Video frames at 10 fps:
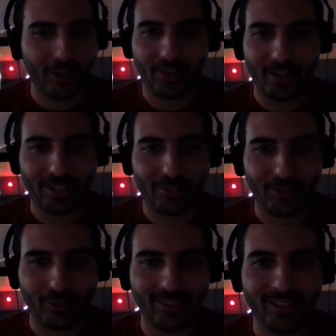agree
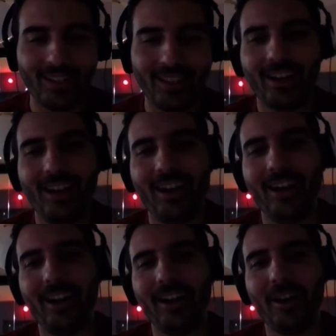later on.
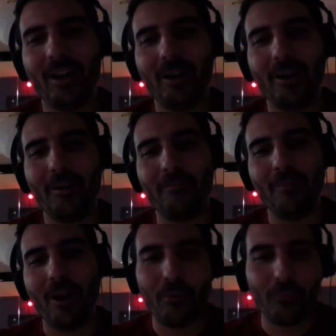Um,
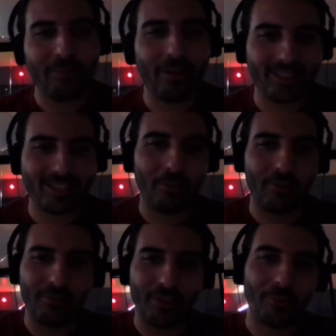hopefully, by the um, time of
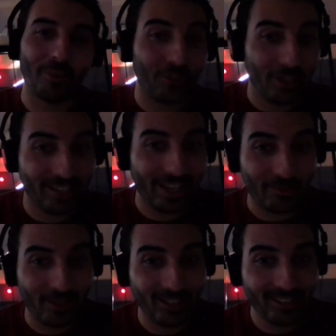the event, they would have heard it as
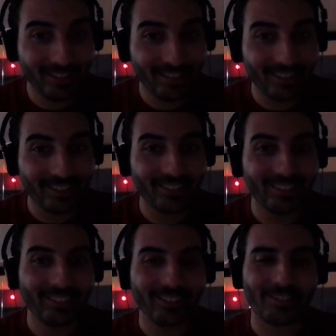well.
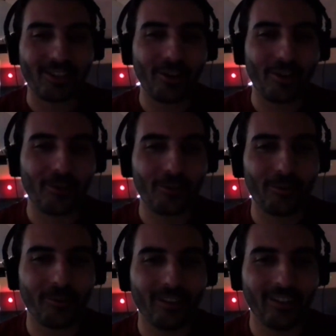
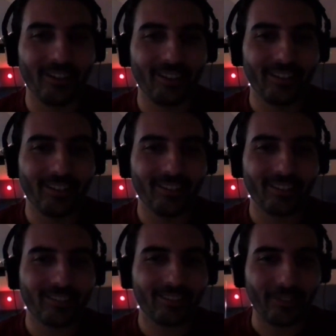So
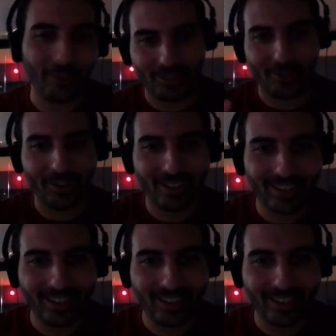Go on. Fantastic. Sorry.